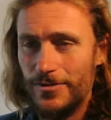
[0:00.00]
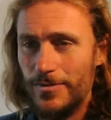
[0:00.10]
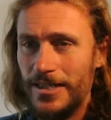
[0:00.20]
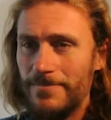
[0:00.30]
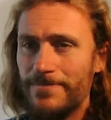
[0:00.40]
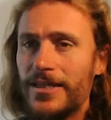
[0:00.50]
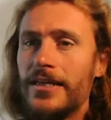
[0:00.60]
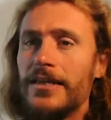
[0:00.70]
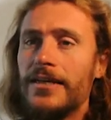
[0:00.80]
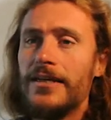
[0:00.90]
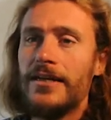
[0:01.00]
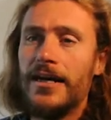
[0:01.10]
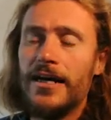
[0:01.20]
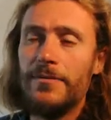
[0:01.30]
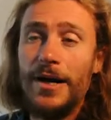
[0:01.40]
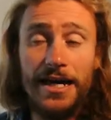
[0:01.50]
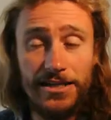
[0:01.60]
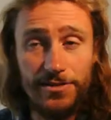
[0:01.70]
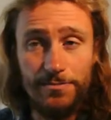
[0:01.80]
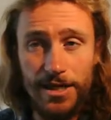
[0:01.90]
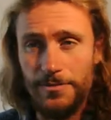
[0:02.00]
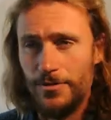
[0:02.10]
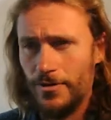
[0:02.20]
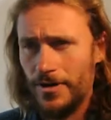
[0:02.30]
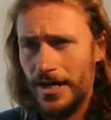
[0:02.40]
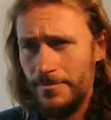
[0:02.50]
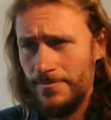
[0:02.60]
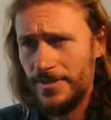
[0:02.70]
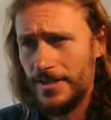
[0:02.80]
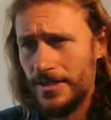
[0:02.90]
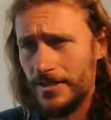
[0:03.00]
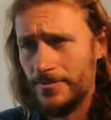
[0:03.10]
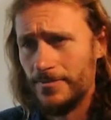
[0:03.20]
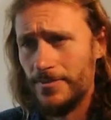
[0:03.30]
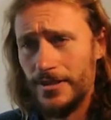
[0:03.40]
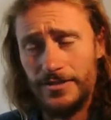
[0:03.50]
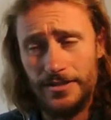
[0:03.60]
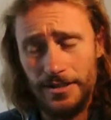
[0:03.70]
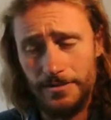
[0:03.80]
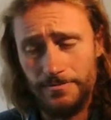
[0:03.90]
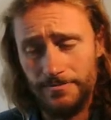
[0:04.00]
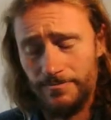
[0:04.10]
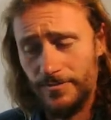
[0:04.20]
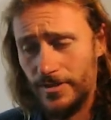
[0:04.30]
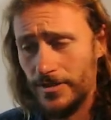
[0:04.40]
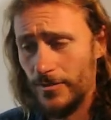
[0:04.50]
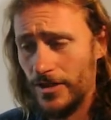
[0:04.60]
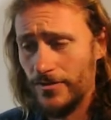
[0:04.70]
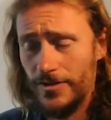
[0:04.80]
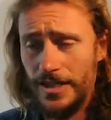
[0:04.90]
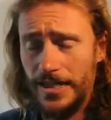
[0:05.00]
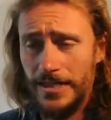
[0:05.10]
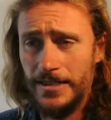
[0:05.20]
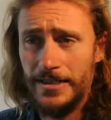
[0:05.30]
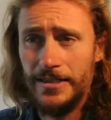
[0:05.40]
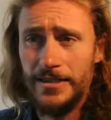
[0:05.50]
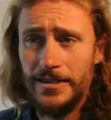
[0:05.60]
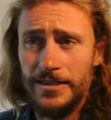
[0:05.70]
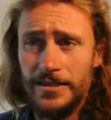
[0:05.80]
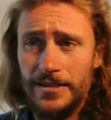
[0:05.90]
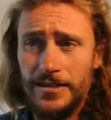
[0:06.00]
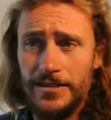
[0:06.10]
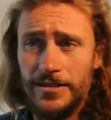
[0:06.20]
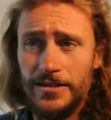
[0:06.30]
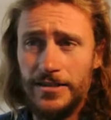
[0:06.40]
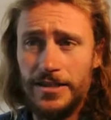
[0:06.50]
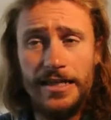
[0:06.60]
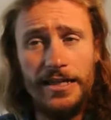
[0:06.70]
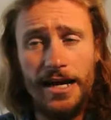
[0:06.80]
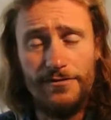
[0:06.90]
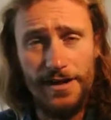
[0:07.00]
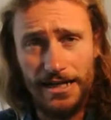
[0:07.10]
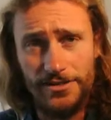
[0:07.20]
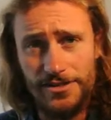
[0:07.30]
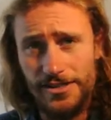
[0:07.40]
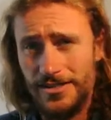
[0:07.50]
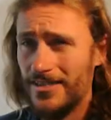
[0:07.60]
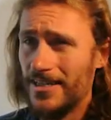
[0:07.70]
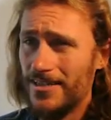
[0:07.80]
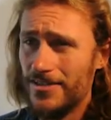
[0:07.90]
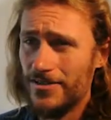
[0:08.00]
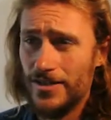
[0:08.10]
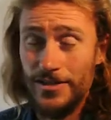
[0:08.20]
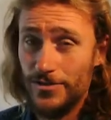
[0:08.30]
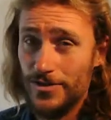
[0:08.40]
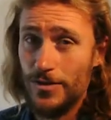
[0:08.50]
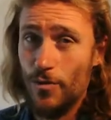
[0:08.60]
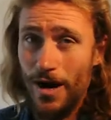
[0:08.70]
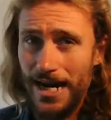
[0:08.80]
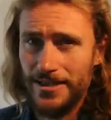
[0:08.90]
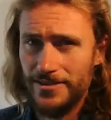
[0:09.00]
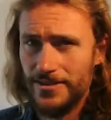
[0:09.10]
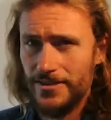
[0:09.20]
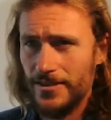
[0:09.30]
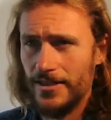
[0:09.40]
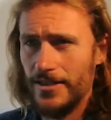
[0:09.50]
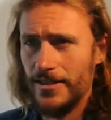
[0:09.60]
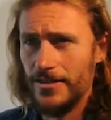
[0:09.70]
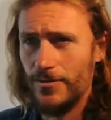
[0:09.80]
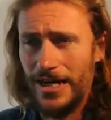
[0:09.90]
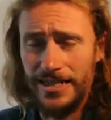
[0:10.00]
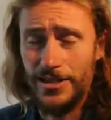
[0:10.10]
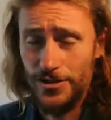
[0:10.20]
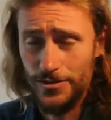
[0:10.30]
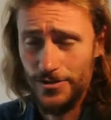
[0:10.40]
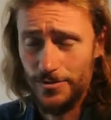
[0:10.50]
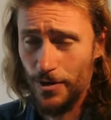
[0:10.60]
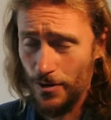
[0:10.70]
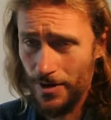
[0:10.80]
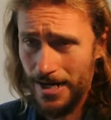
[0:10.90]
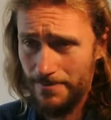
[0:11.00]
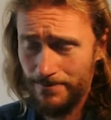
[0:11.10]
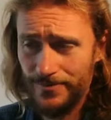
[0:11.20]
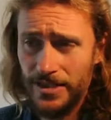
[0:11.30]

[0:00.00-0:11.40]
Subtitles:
will be. Maya is a paid program, but one of the key factors is that this is an industry-wide, widely used program.